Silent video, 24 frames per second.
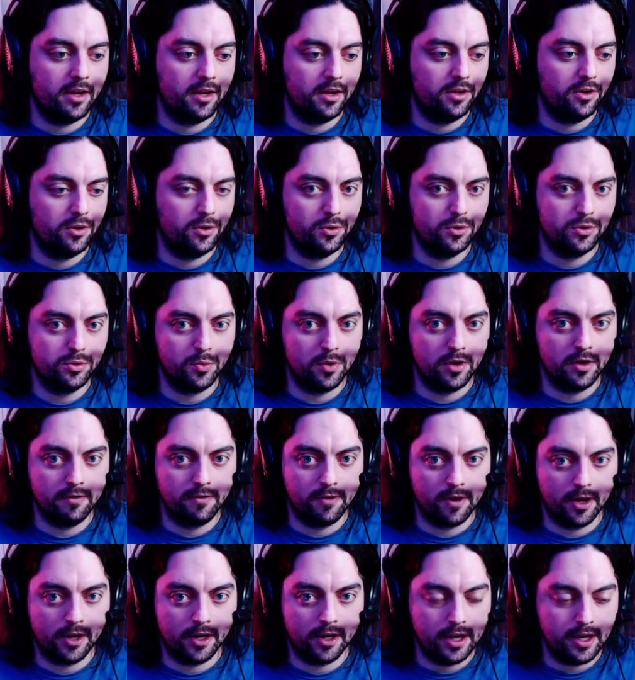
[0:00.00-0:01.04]
use one of
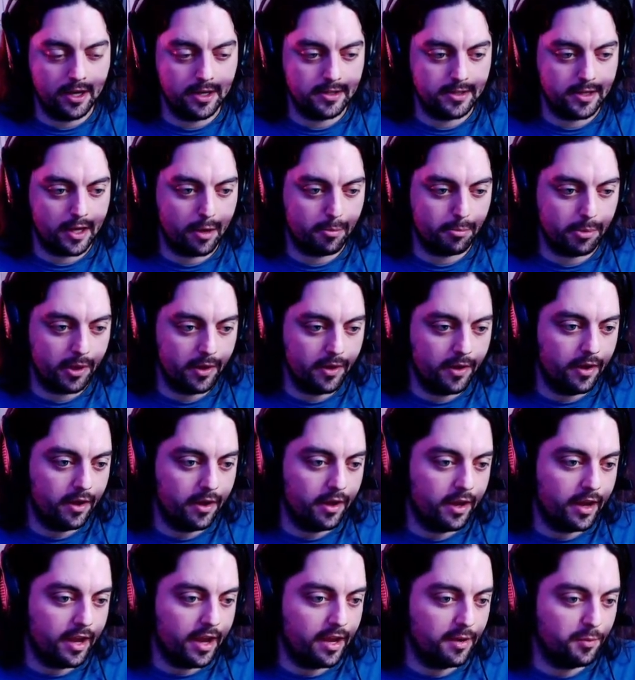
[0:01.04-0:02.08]
our keys up
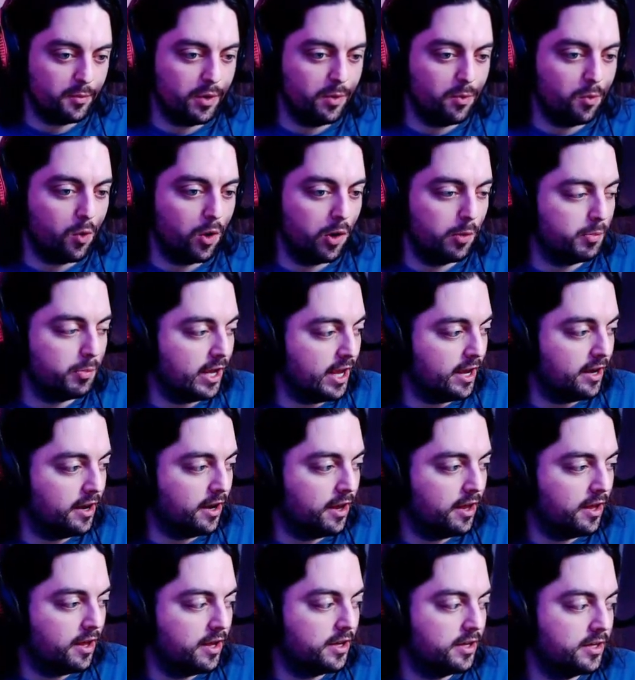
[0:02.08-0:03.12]
and we warp
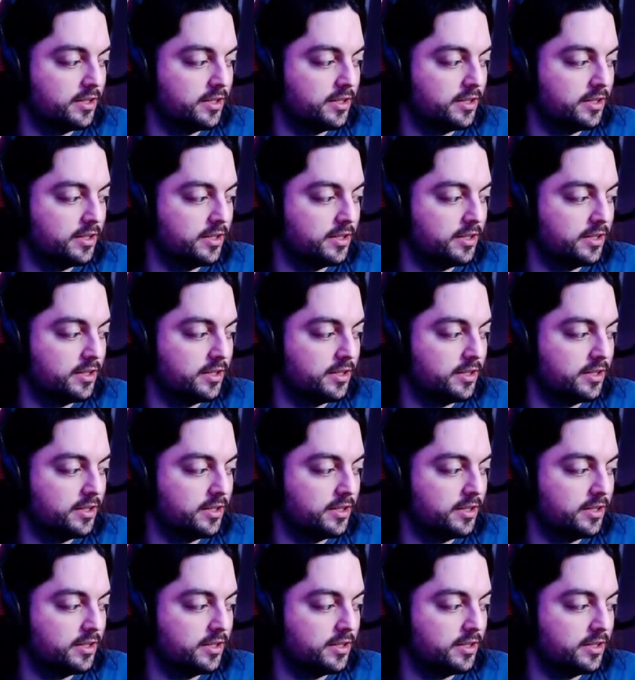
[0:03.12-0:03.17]
in.